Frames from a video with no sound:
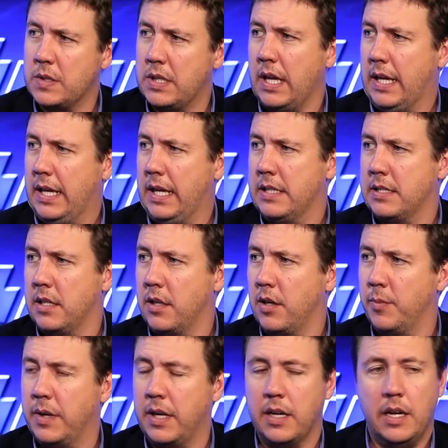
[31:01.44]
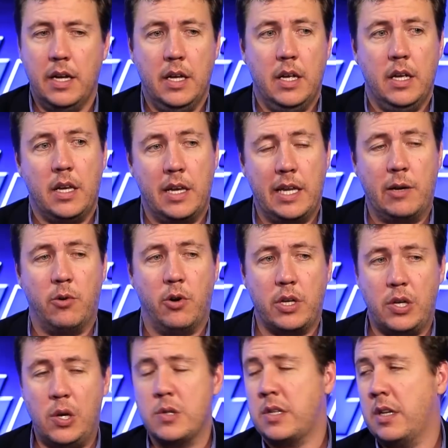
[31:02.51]
with the hands a little bit. Leroy
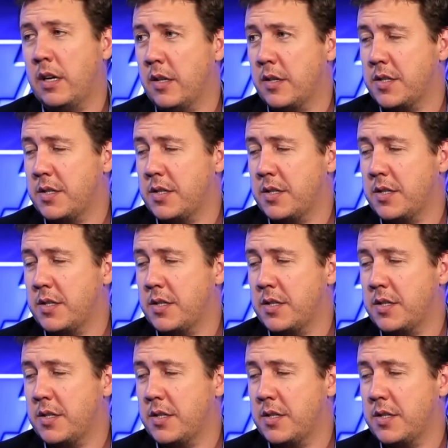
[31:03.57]
Houston into the